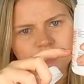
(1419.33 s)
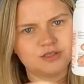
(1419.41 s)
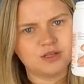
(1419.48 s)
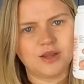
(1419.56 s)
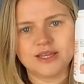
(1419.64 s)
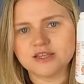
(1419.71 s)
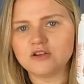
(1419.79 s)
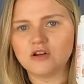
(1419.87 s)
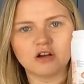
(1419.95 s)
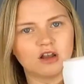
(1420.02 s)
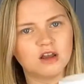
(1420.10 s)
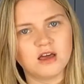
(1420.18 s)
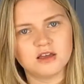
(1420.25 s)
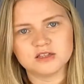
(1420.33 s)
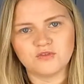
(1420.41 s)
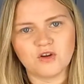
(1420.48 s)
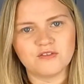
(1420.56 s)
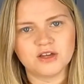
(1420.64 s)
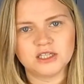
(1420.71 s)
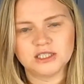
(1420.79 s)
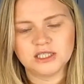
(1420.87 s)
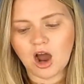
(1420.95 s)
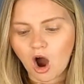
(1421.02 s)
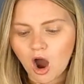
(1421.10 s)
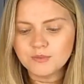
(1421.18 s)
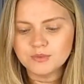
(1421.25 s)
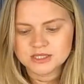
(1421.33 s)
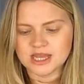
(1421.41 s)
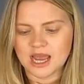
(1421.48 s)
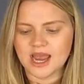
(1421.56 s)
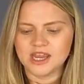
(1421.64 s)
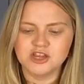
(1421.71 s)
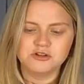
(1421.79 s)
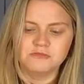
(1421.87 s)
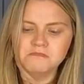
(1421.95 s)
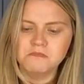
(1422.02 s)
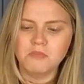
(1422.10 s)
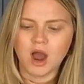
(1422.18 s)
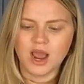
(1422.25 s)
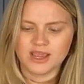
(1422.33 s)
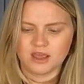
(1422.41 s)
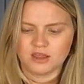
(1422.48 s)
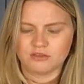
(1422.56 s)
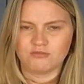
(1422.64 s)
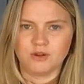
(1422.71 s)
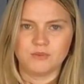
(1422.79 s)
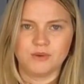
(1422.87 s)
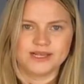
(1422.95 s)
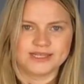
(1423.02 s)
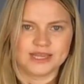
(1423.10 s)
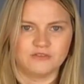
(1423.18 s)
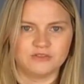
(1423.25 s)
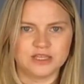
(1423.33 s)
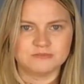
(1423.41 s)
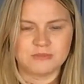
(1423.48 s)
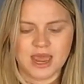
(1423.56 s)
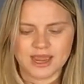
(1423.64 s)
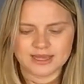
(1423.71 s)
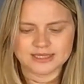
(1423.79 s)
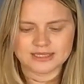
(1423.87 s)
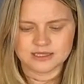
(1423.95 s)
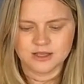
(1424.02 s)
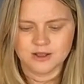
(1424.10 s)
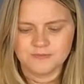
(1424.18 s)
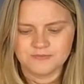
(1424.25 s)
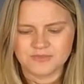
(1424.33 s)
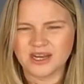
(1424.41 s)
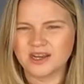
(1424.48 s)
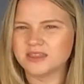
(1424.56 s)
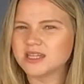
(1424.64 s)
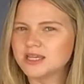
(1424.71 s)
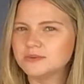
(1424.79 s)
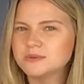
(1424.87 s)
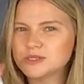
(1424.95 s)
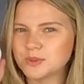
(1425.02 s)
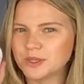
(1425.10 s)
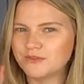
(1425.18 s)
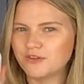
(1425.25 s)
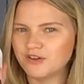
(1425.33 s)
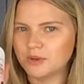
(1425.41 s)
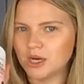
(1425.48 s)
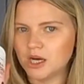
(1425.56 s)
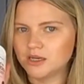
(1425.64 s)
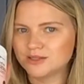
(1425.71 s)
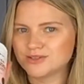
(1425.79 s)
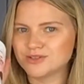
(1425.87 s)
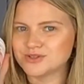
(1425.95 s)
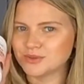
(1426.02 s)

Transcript: So it's not gonna last forever. I would say you might get 3 weeks out of this max. And I think it was 25 bucks.